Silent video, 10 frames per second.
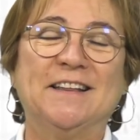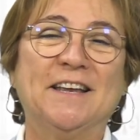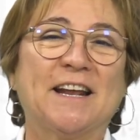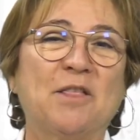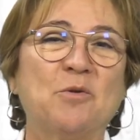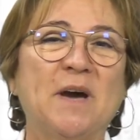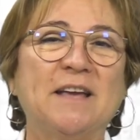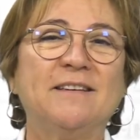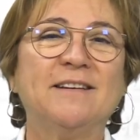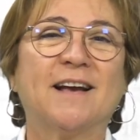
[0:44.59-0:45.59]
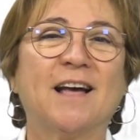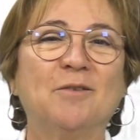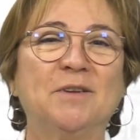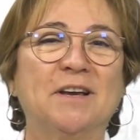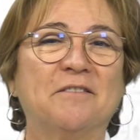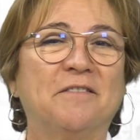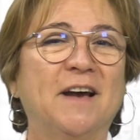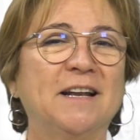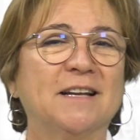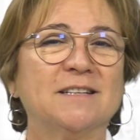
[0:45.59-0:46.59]
The graduate in accounting and
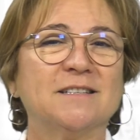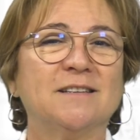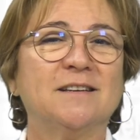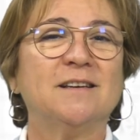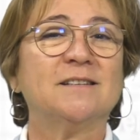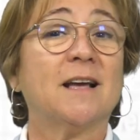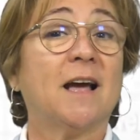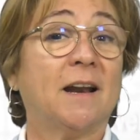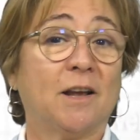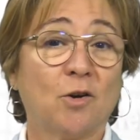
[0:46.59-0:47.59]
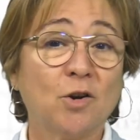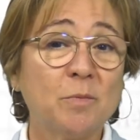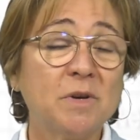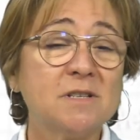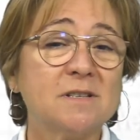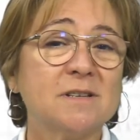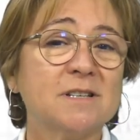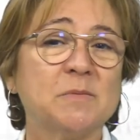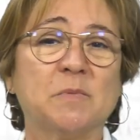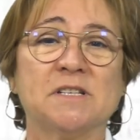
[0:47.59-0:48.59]
finance is an economist
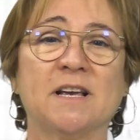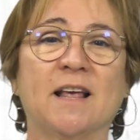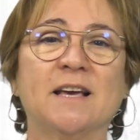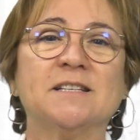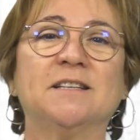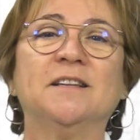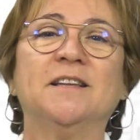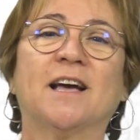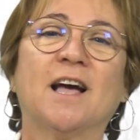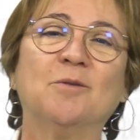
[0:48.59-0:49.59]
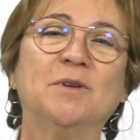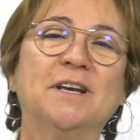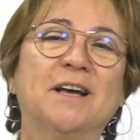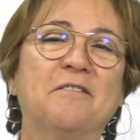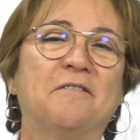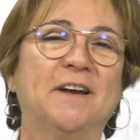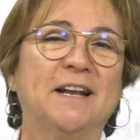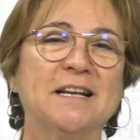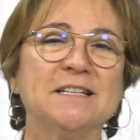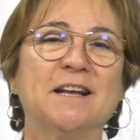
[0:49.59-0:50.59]
specialized in the accounting and
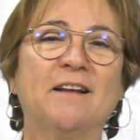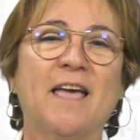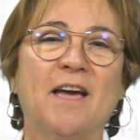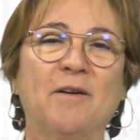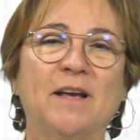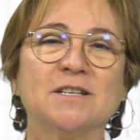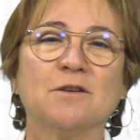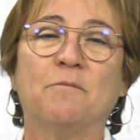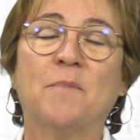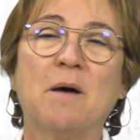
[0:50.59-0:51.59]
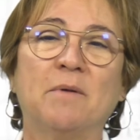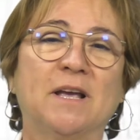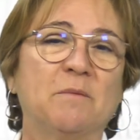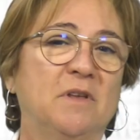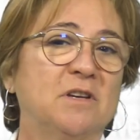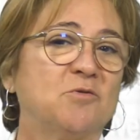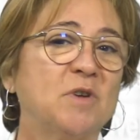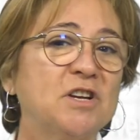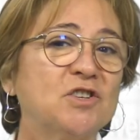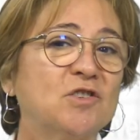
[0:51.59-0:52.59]
financial areas of public
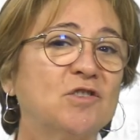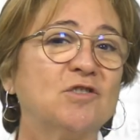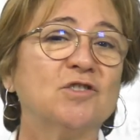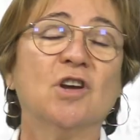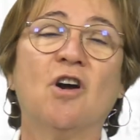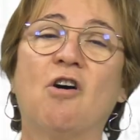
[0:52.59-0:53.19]
administrations